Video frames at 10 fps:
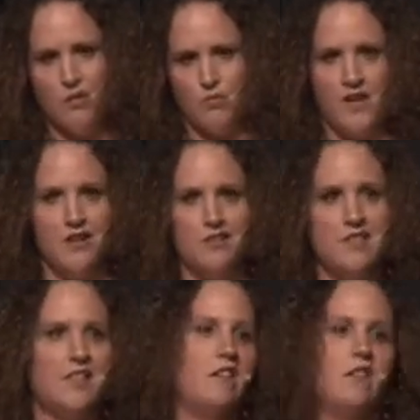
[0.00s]

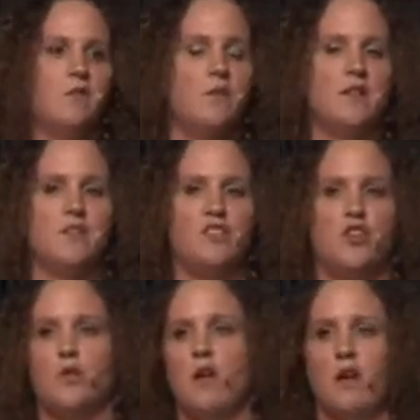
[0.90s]
Reader's theater was
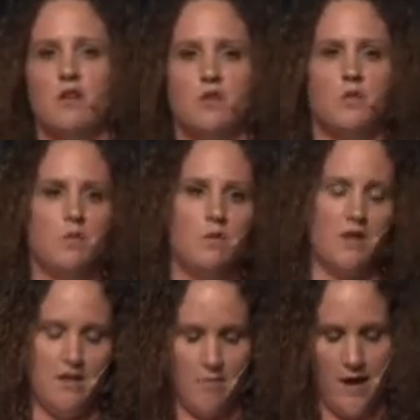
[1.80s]
no longer
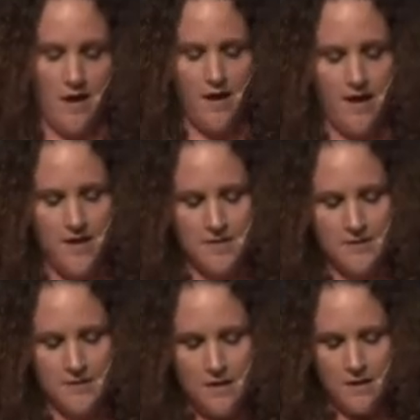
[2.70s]
cool in my
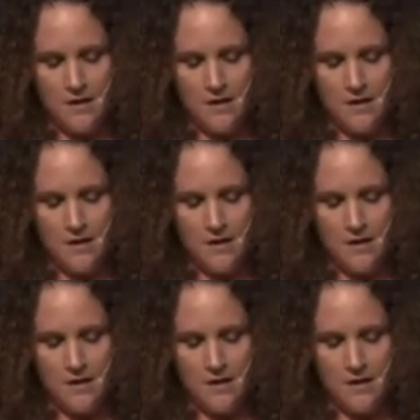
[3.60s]
eyes.